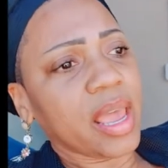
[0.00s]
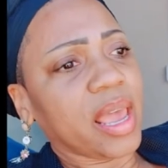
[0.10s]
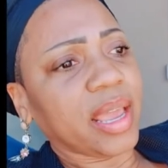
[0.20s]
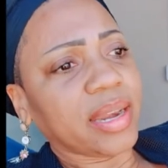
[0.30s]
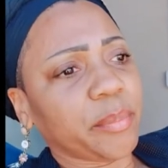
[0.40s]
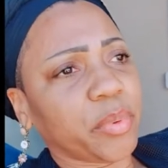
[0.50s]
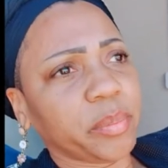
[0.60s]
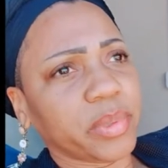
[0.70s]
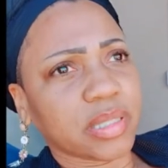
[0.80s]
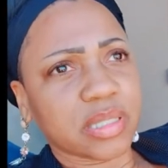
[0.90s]
and that brought me
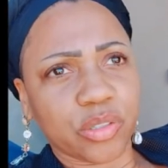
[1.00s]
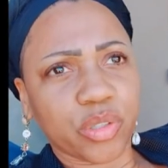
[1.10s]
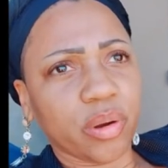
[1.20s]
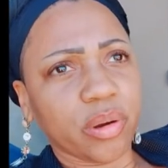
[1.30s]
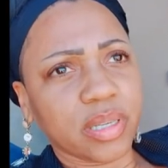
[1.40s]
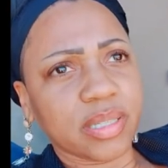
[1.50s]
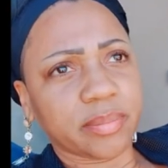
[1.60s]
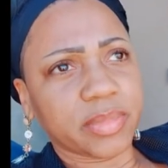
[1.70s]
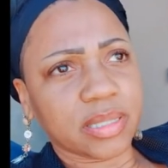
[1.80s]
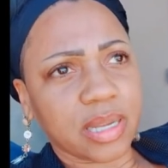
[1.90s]
up to 30
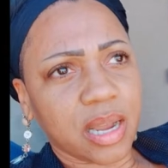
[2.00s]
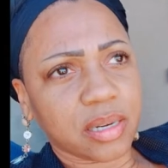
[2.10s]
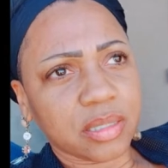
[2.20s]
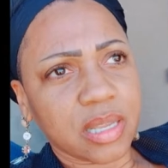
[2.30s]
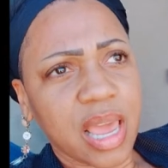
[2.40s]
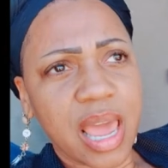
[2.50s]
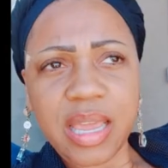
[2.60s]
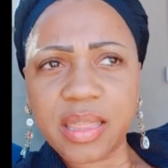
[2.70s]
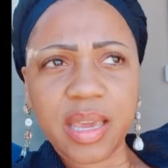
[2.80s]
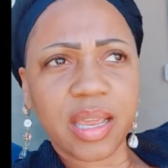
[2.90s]
something dollars and
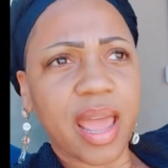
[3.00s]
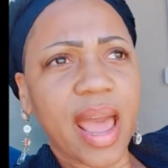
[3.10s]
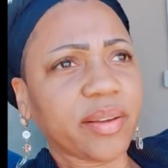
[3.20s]
then I,